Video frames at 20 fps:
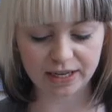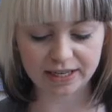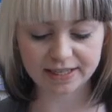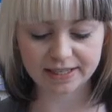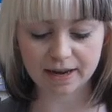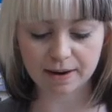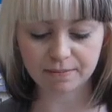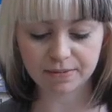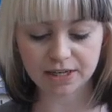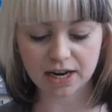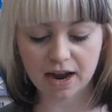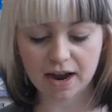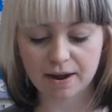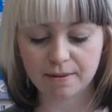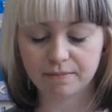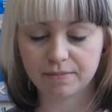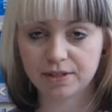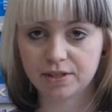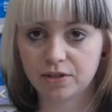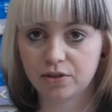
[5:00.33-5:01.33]

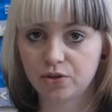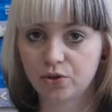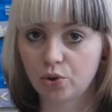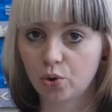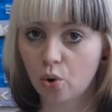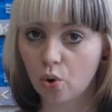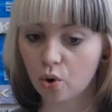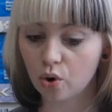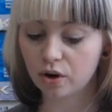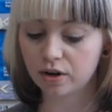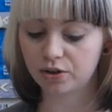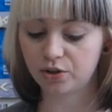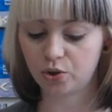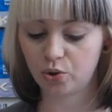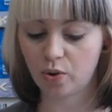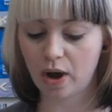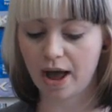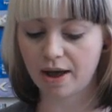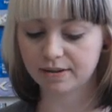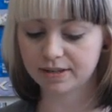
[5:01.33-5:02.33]
sometimes talk
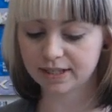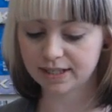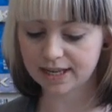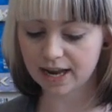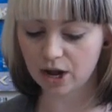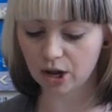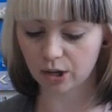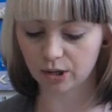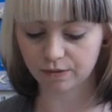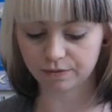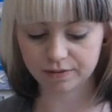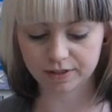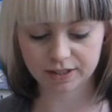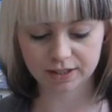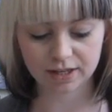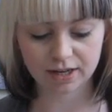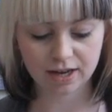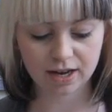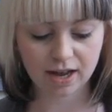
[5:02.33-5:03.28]
to ourselves,